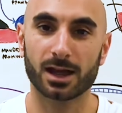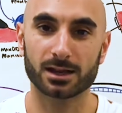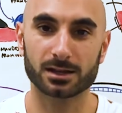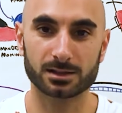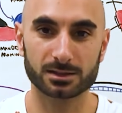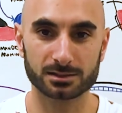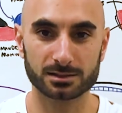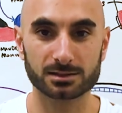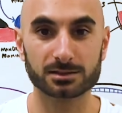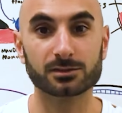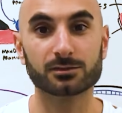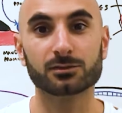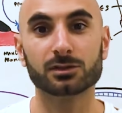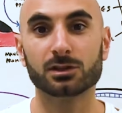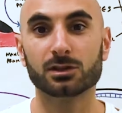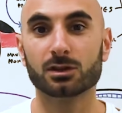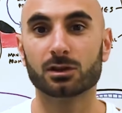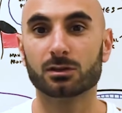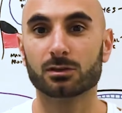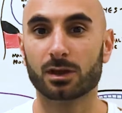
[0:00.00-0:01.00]
And this is a
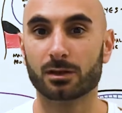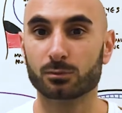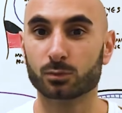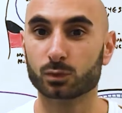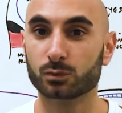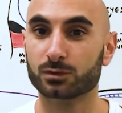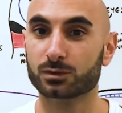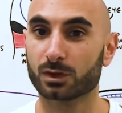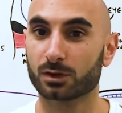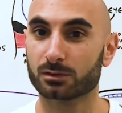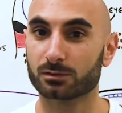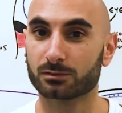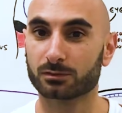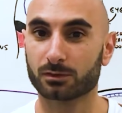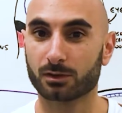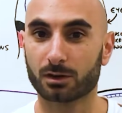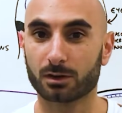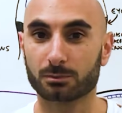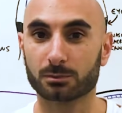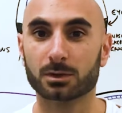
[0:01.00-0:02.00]
video that moves on
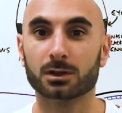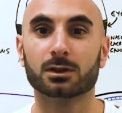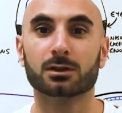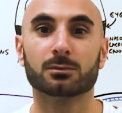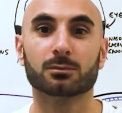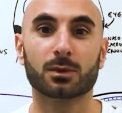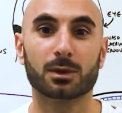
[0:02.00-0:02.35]
from